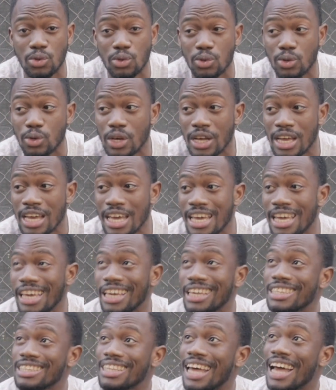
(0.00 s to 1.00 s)

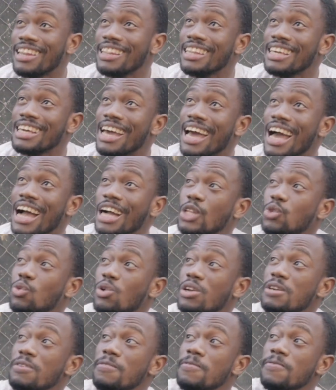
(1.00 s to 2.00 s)
do is that they
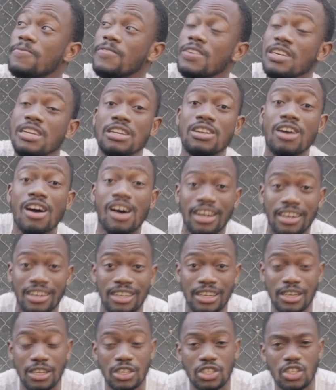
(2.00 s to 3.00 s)
actually feed on
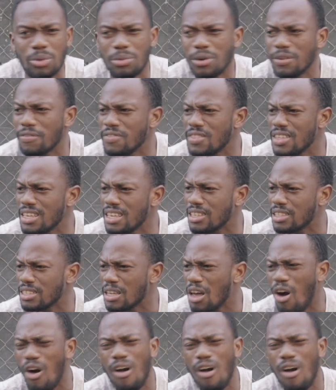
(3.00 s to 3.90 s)
some of these